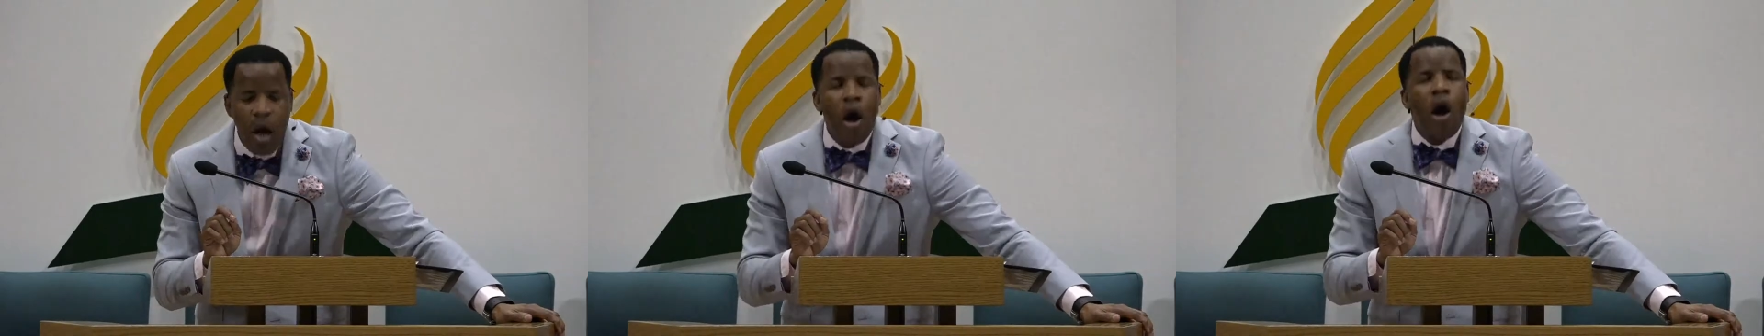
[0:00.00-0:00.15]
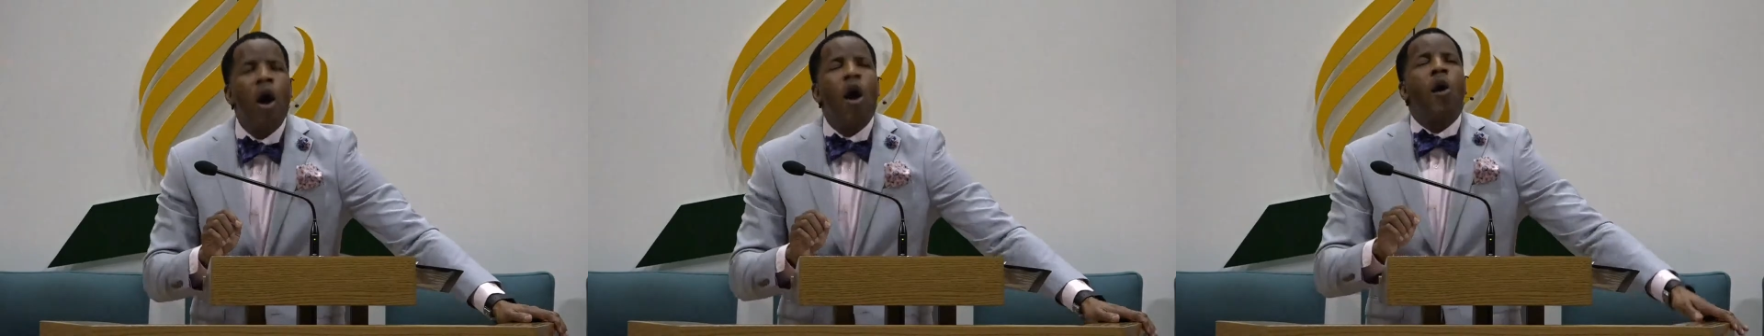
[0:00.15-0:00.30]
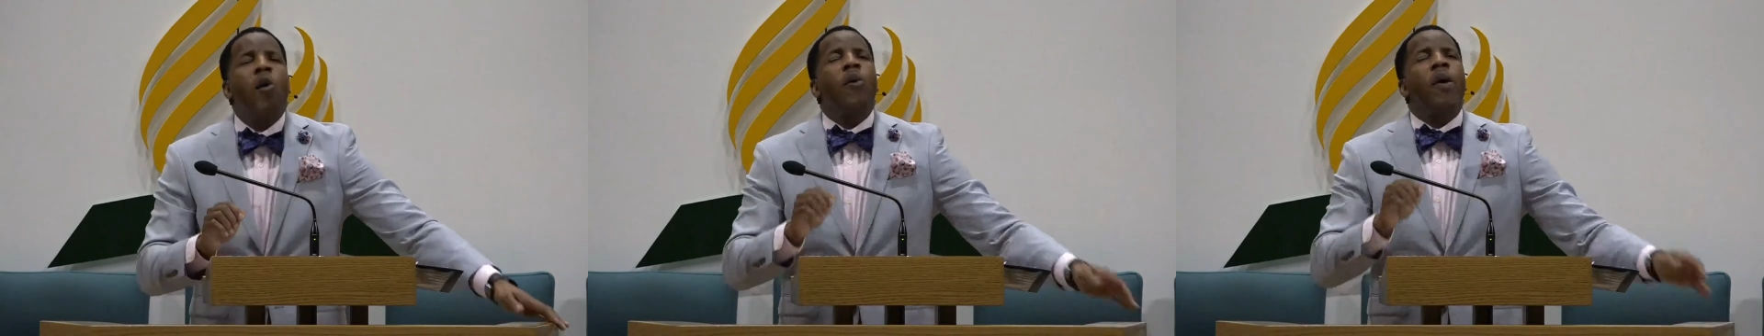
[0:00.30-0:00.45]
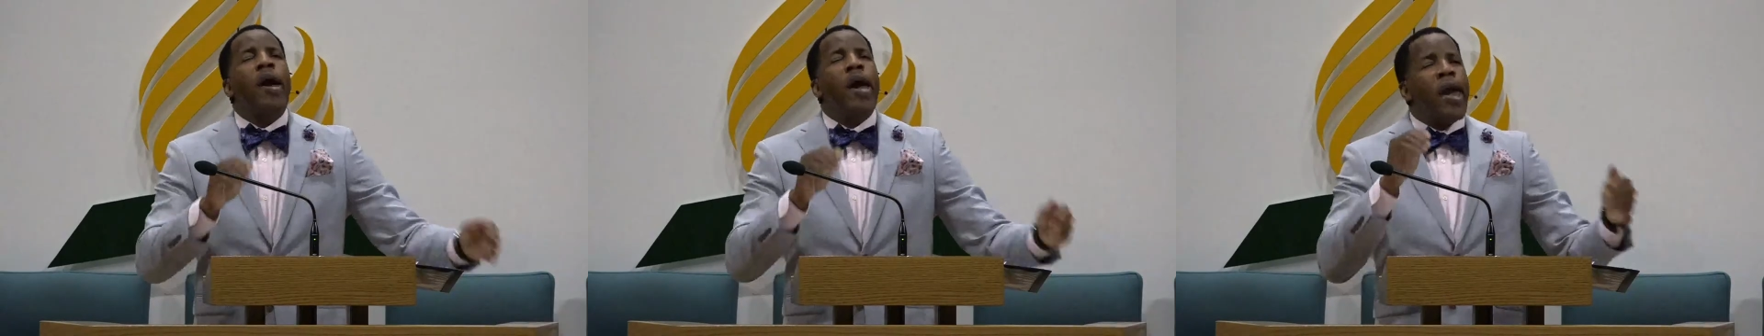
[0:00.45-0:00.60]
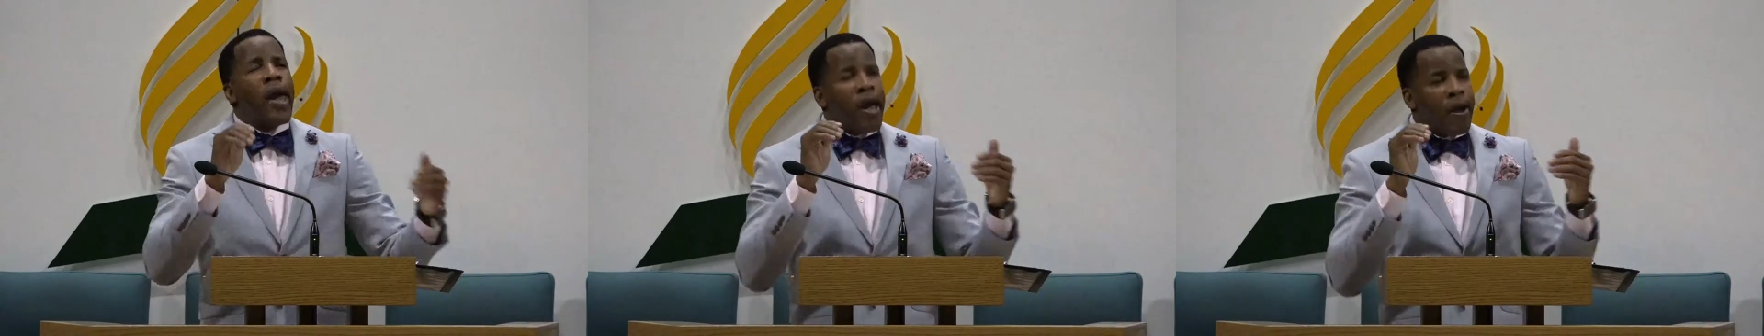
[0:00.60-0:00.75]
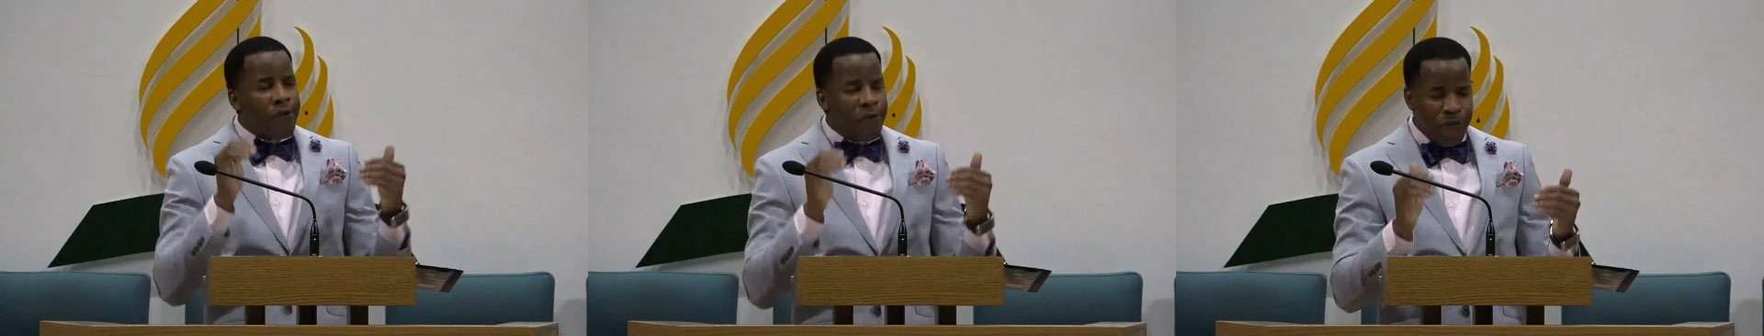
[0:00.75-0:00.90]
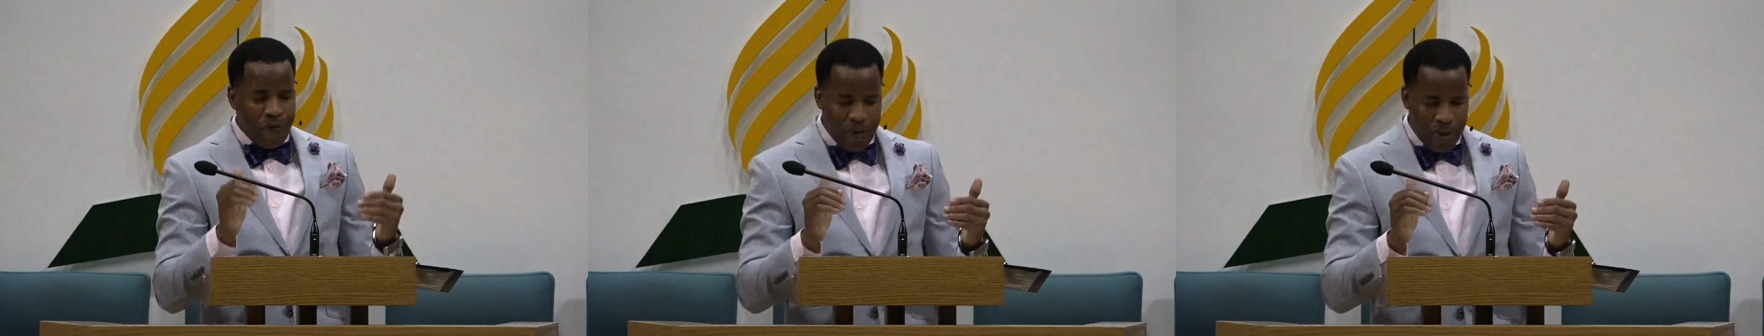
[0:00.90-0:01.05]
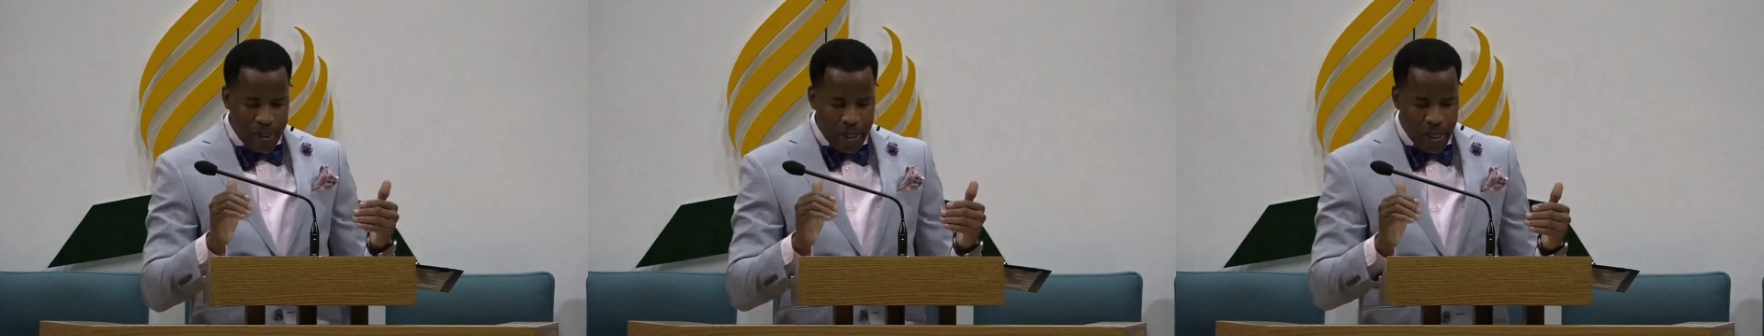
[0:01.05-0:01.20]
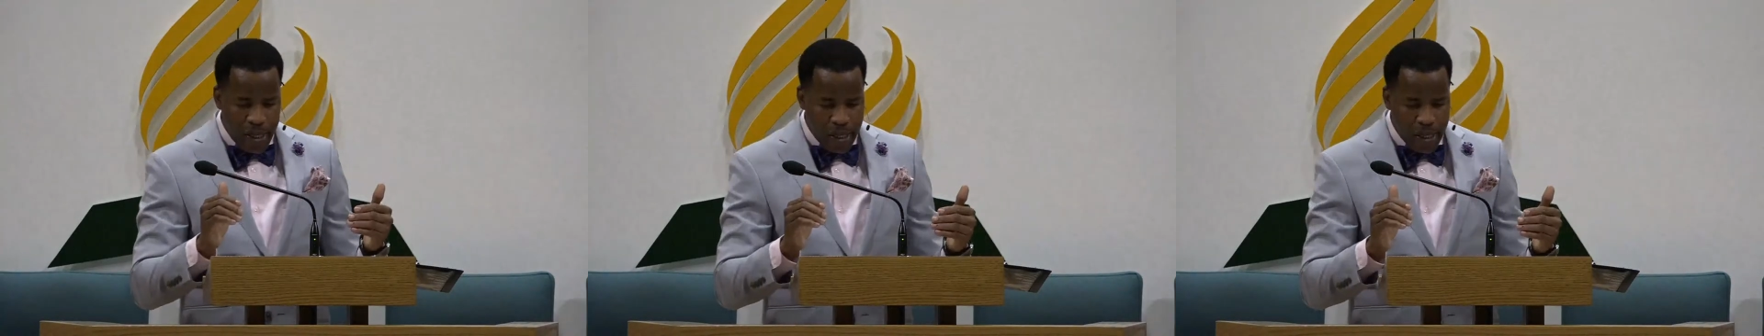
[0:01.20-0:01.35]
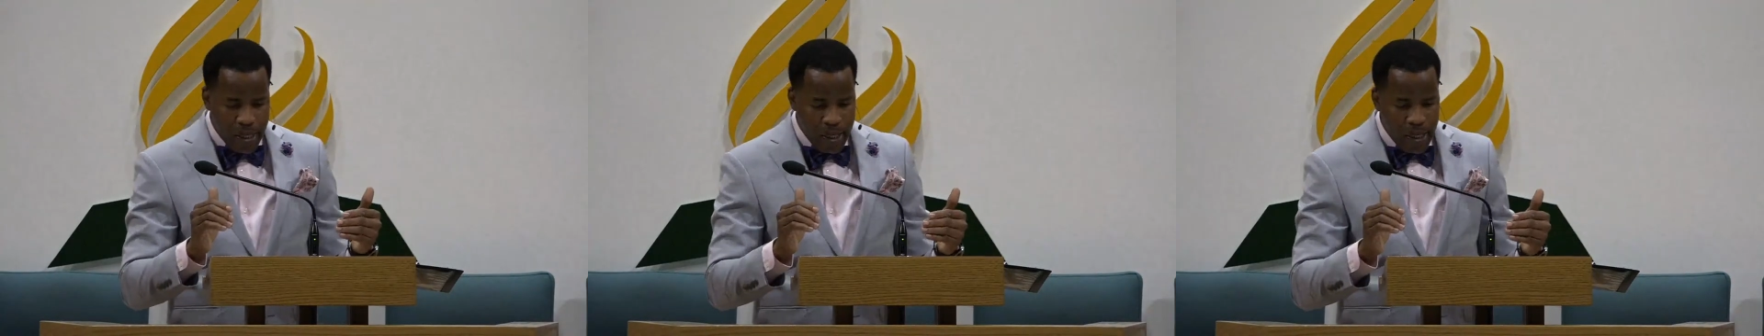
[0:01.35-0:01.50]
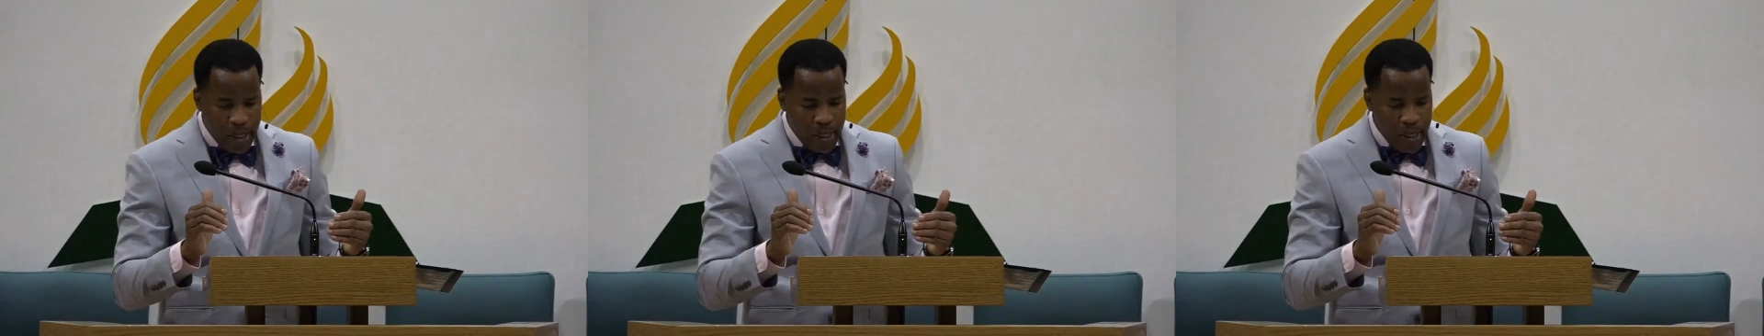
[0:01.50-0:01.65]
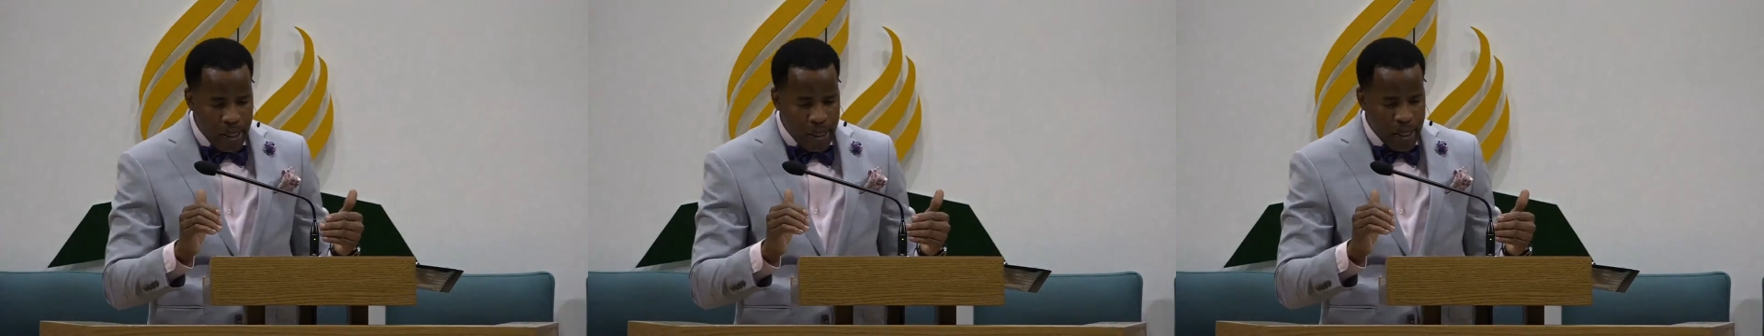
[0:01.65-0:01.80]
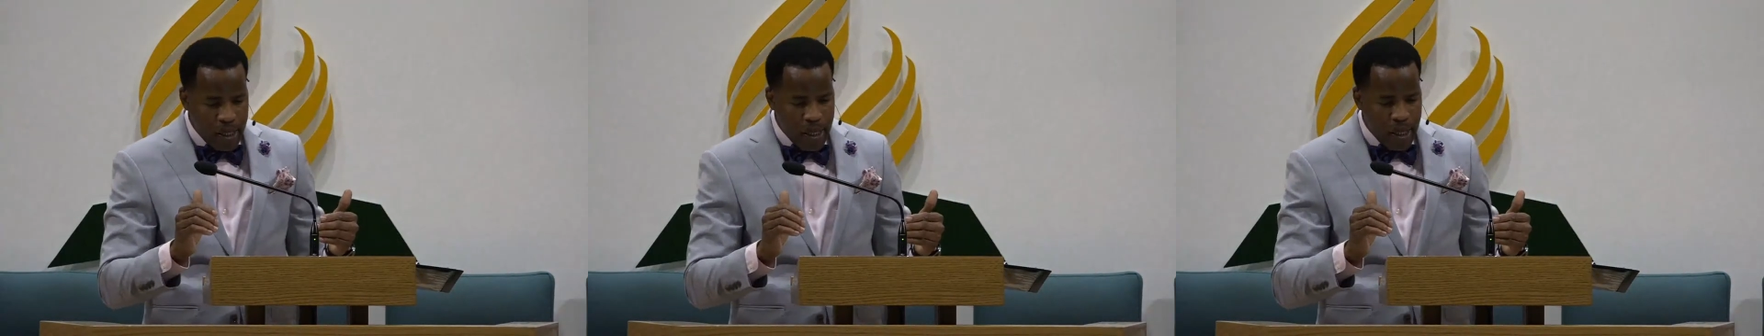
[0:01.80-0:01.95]
how
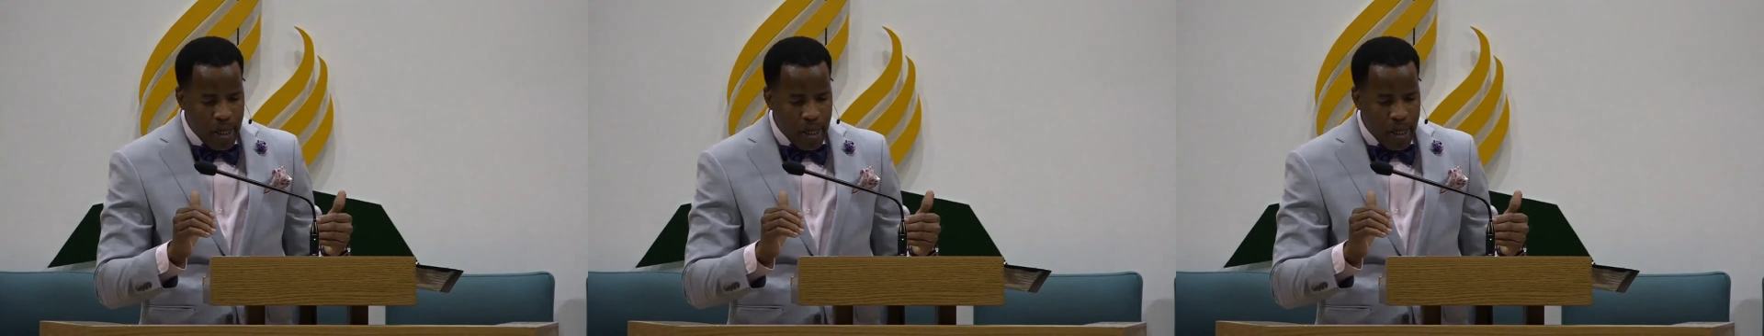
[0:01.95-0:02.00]
everything